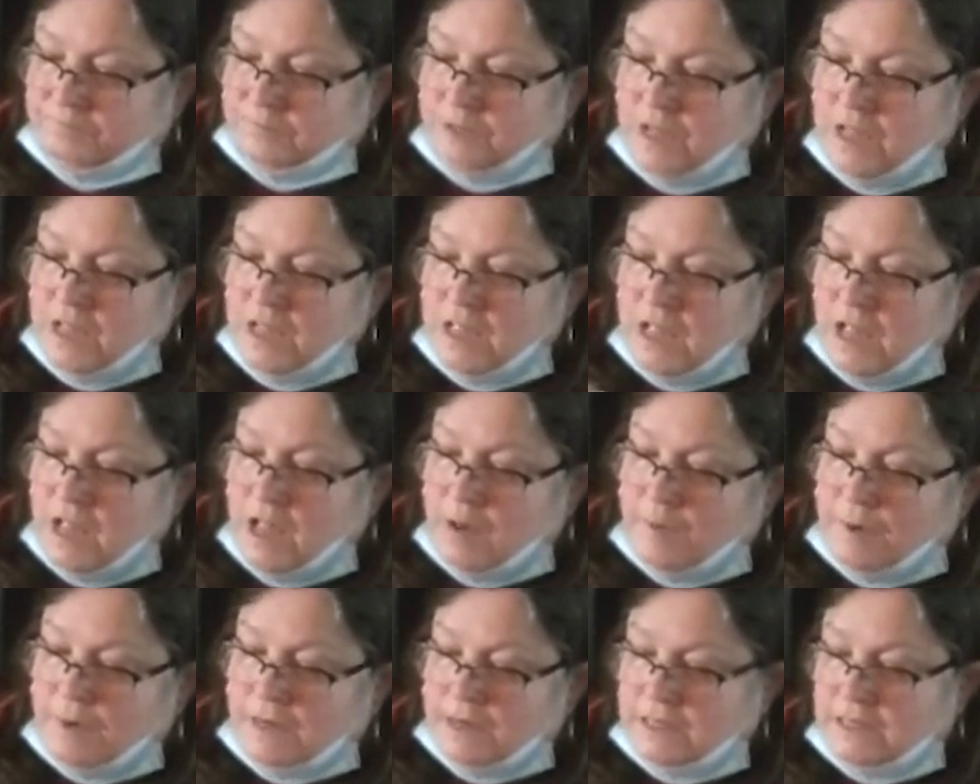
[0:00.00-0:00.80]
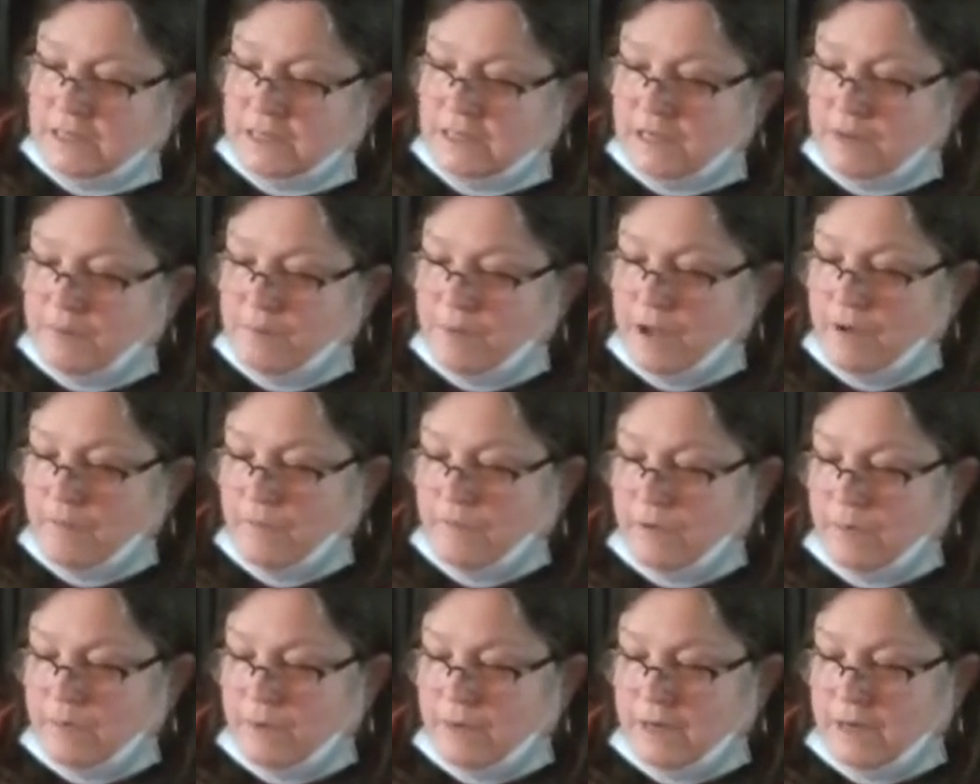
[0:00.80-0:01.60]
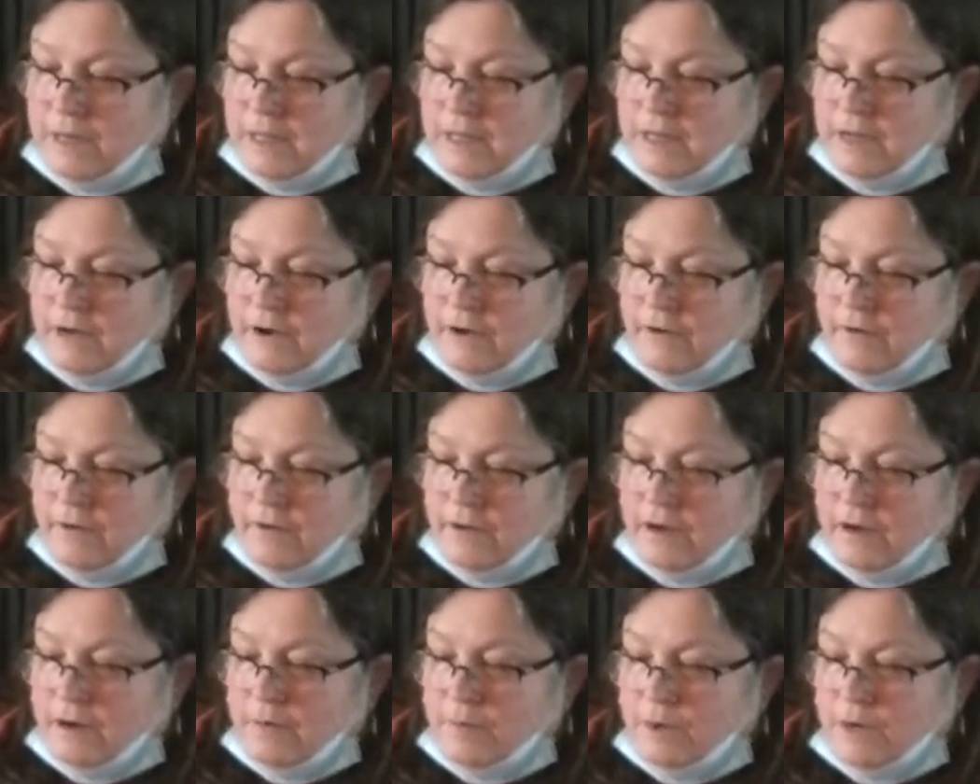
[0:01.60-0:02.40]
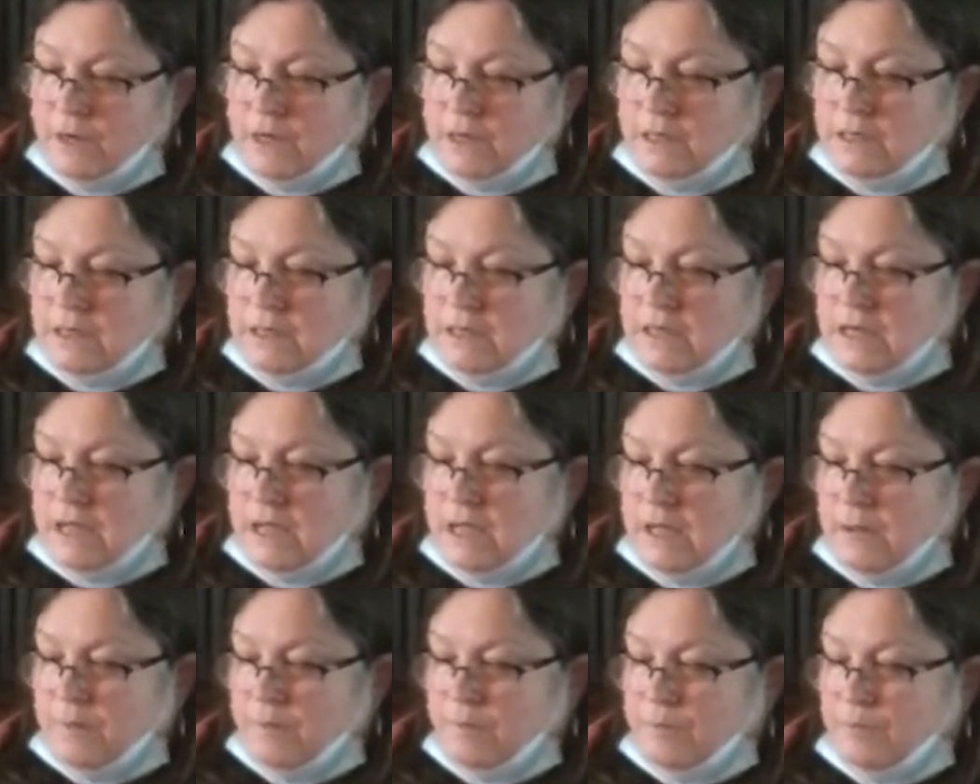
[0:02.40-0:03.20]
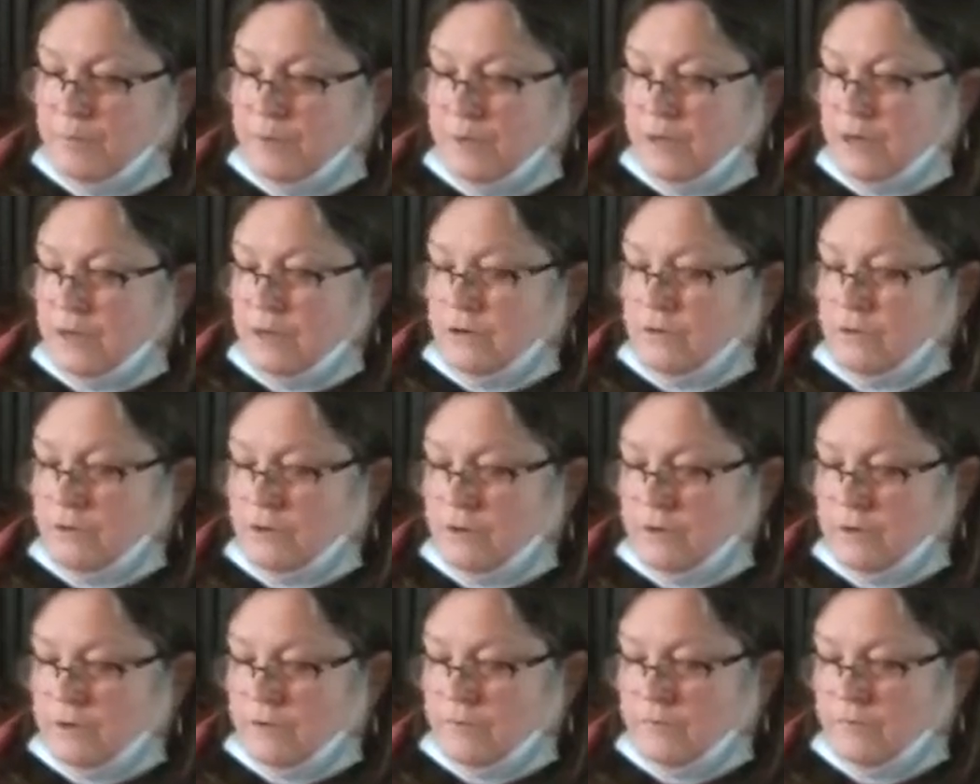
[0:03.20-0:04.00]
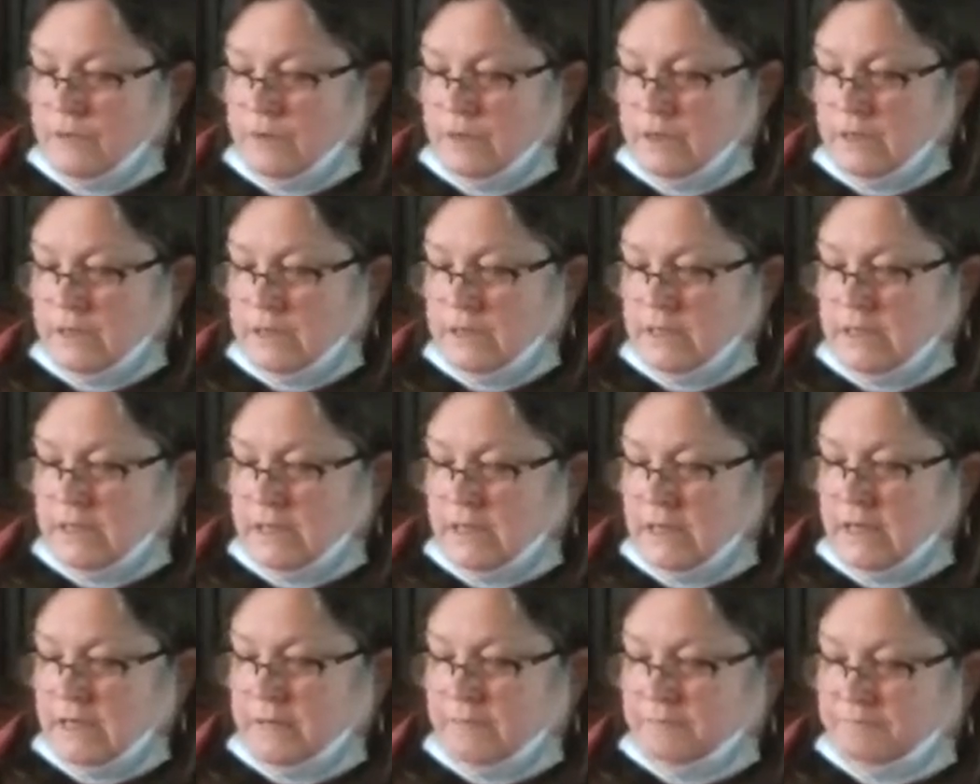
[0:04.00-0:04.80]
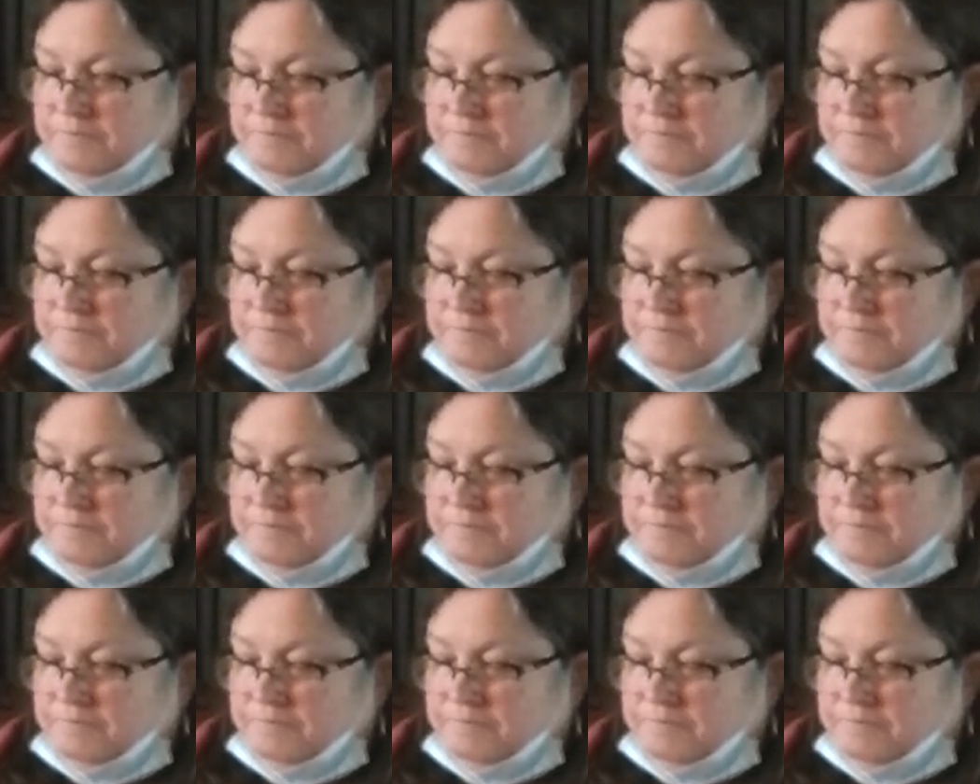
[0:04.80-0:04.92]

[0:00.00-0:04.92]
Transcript: I'm going to stick my ribbon in there. I'm going to put it on there really tight.